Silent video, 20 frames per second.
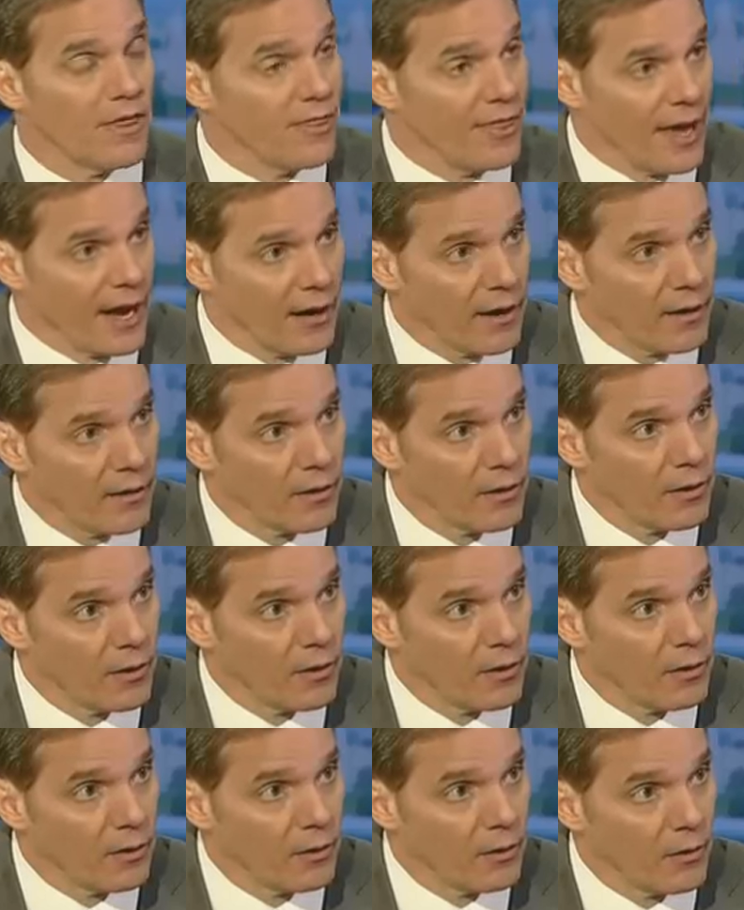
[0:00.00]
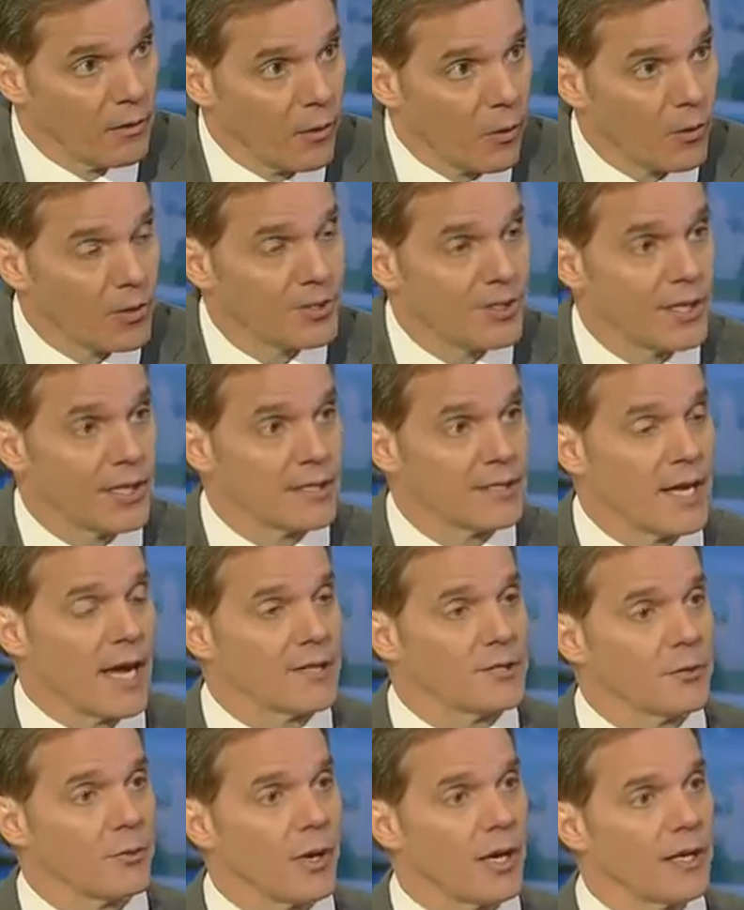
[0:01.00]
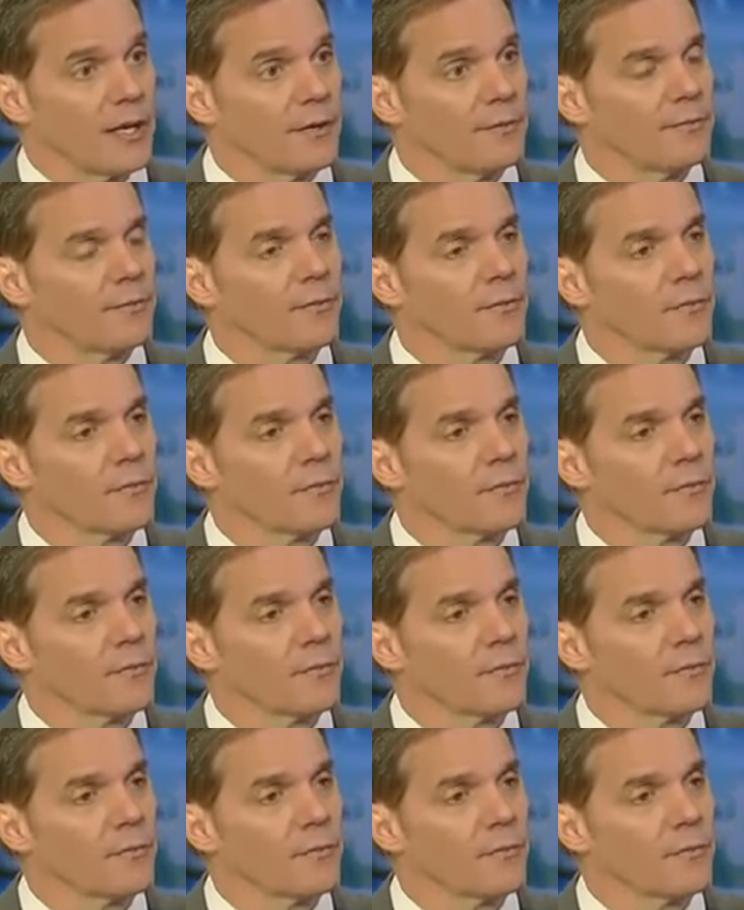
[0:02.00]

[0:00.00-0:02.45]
there, or is it exaggerated?